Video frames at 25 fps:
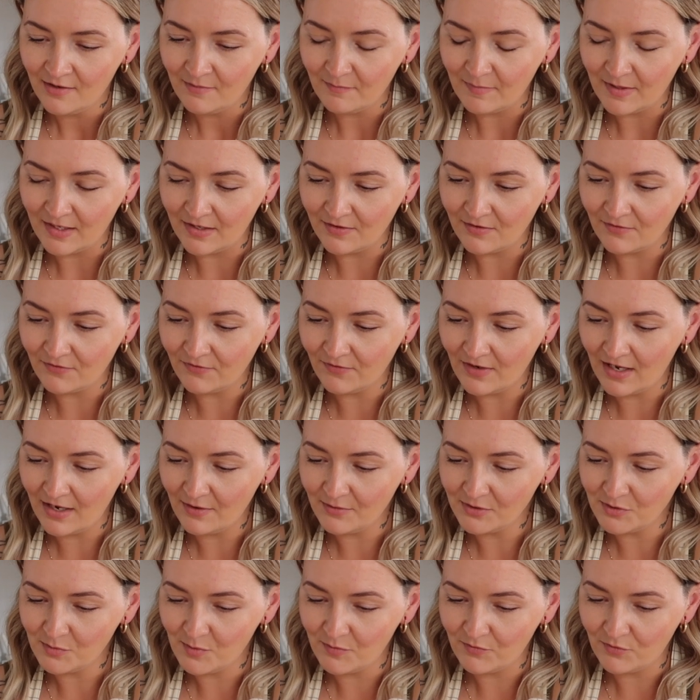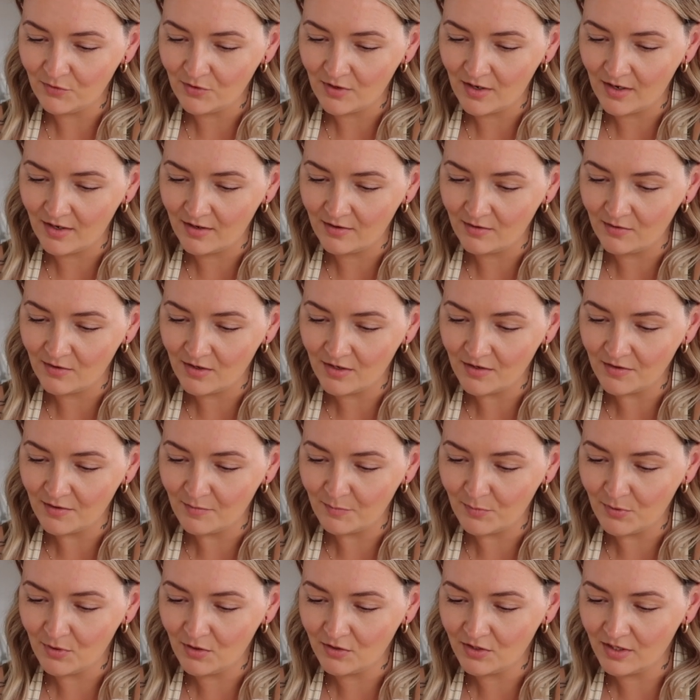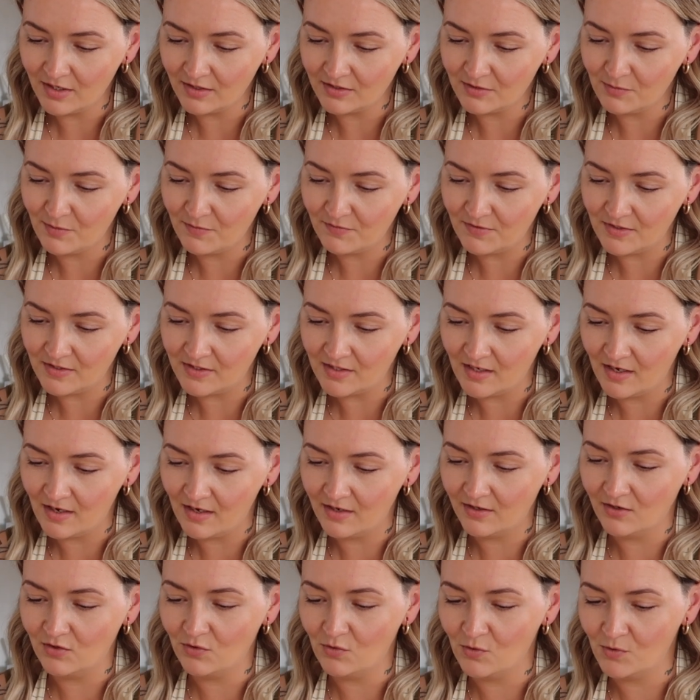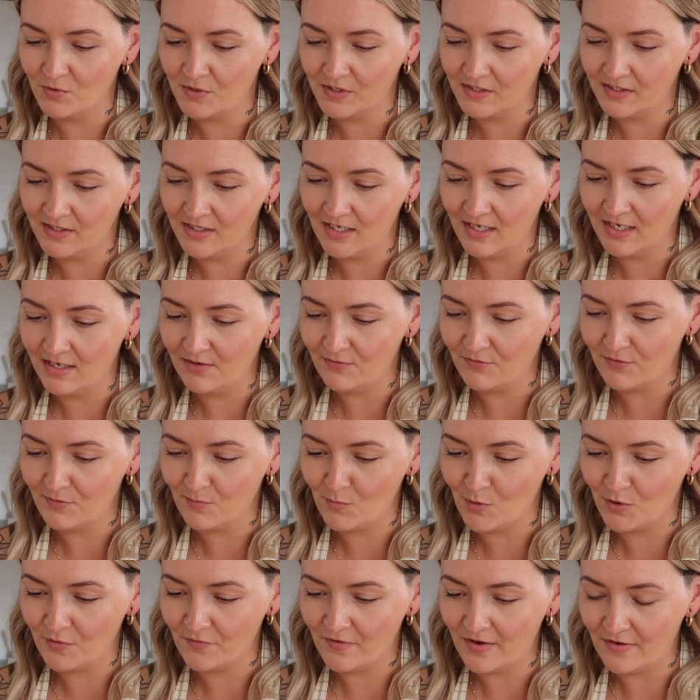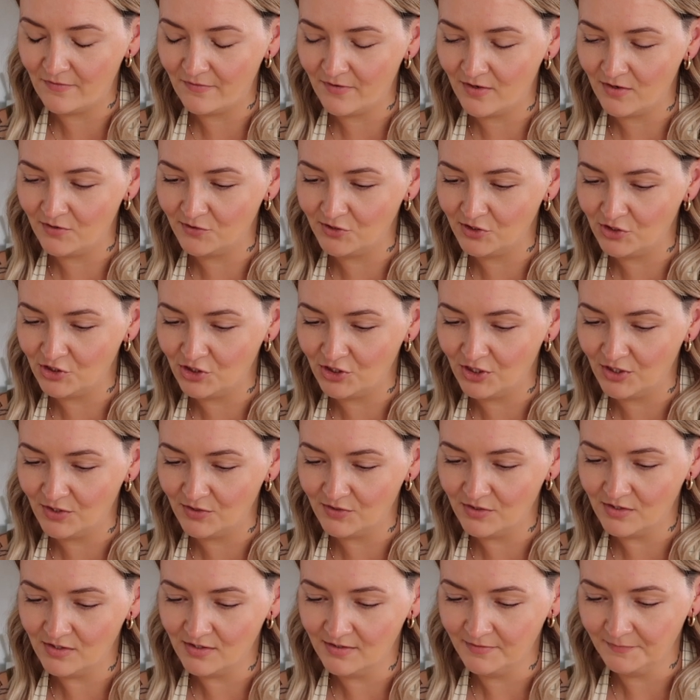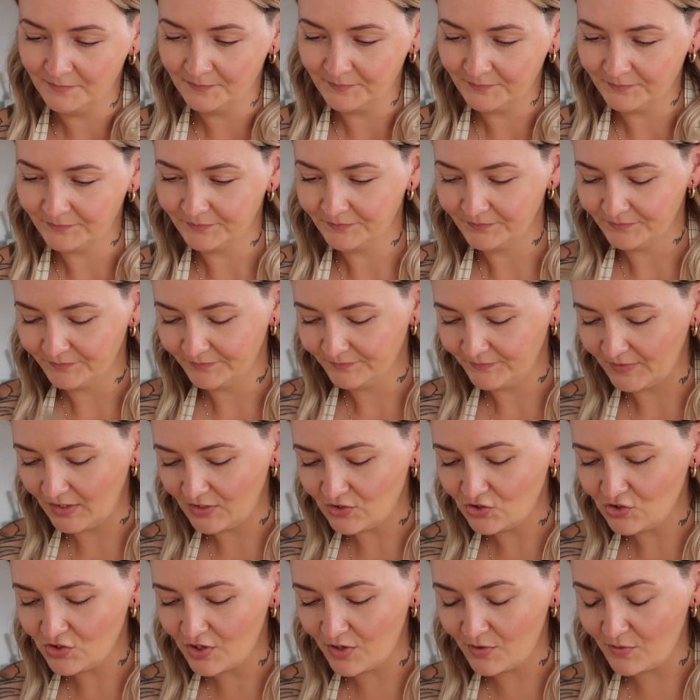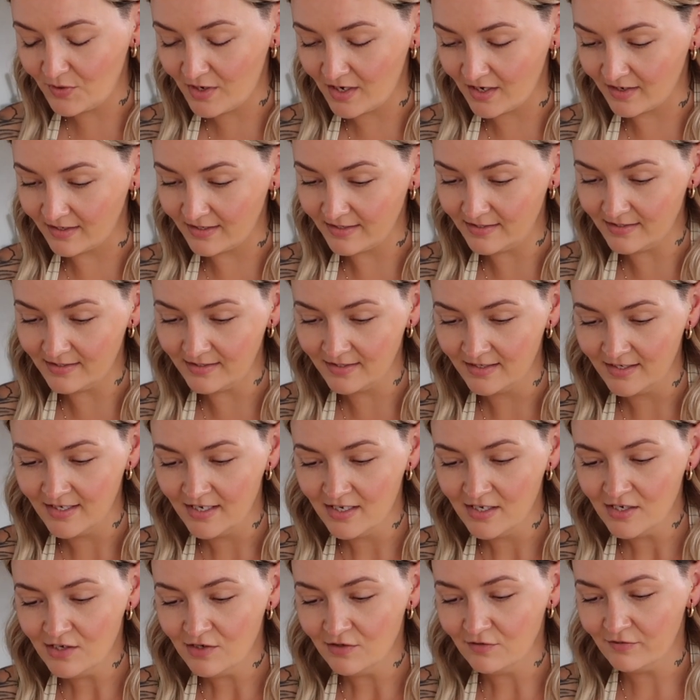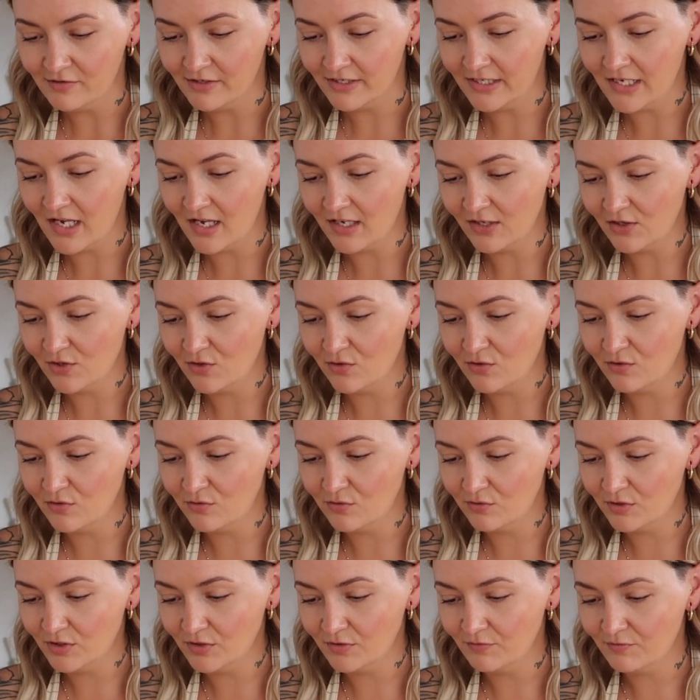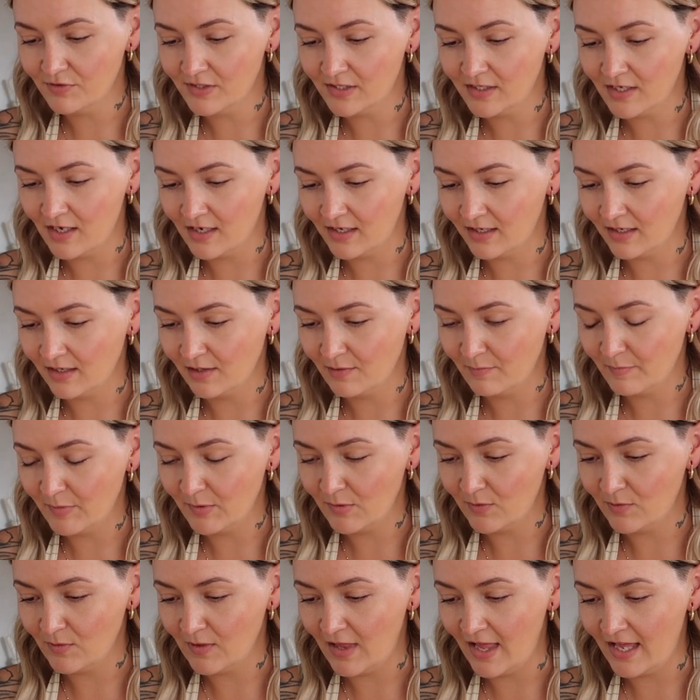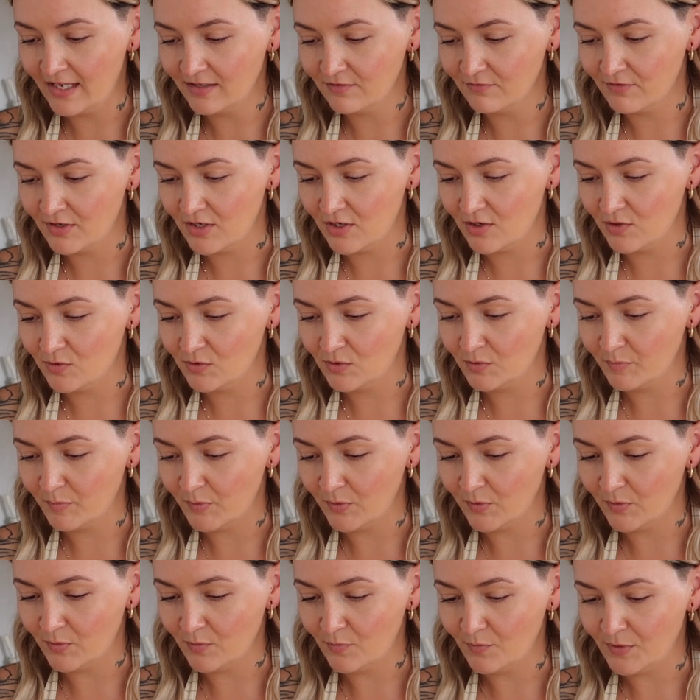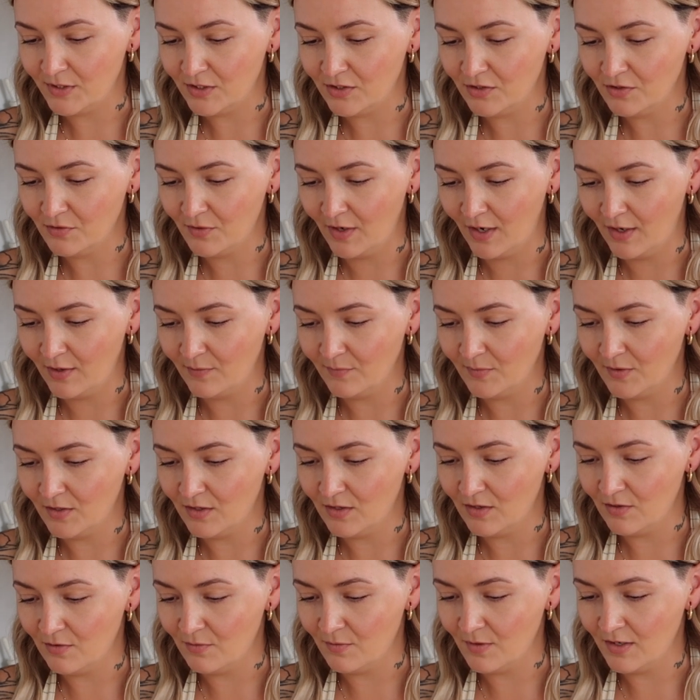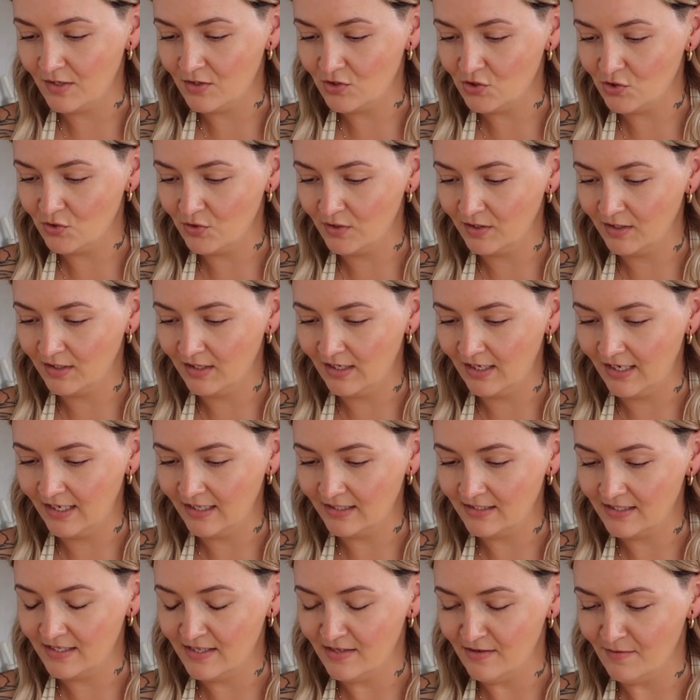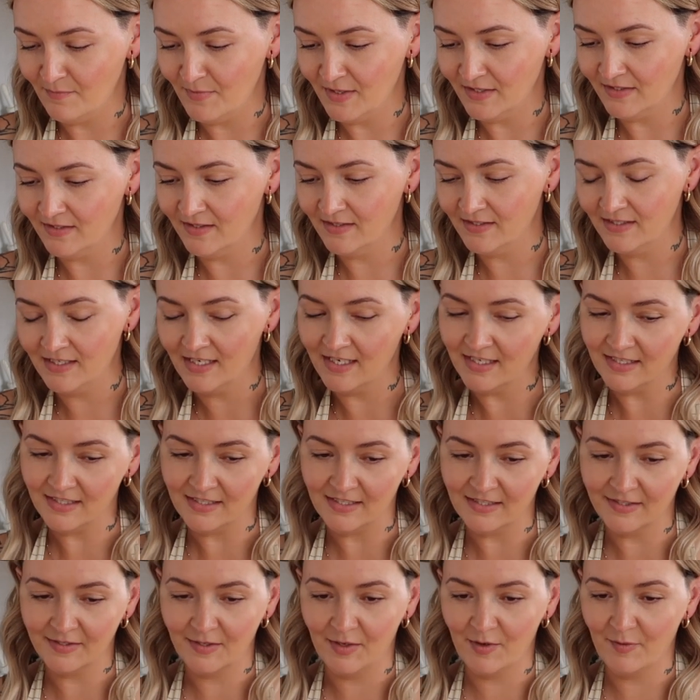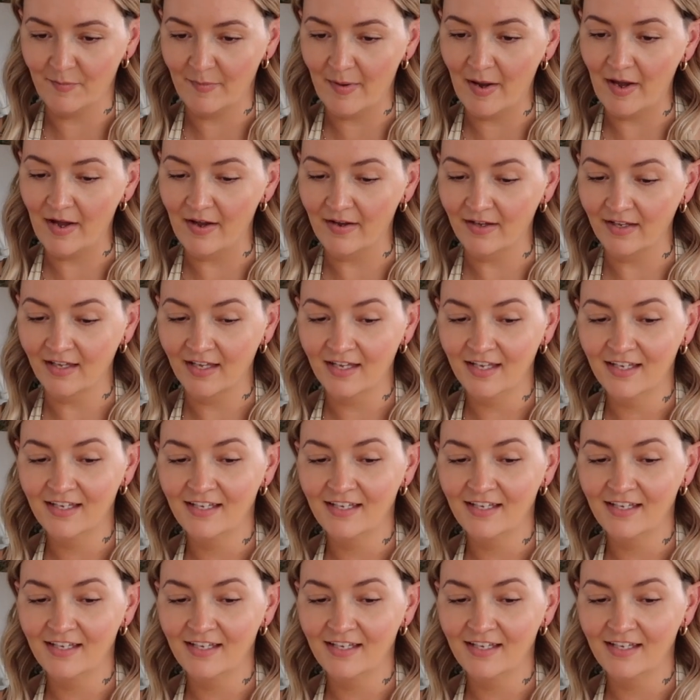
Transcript: be it the flowers we've grown, the products we've designed, or a scene from one of our photo shoots. So nice. Recycled, recyclable, and reusable. We do hope that you enjoy collecting them as the seasons go by.